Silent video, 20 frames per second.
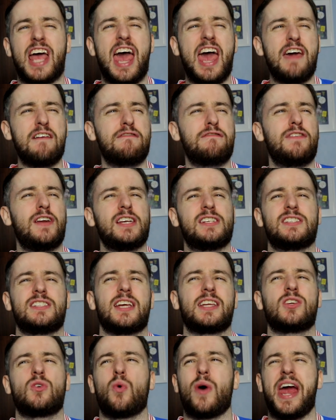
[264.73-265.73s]
Every
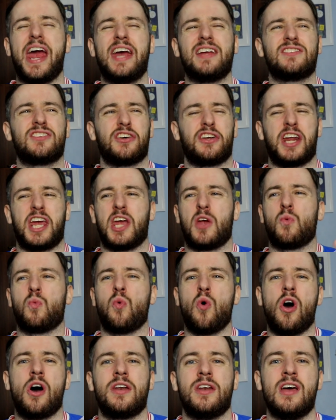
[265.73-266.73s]
single header he
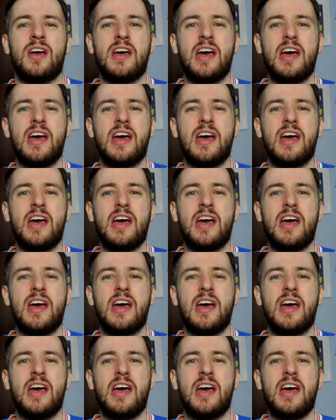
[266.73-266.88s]
won,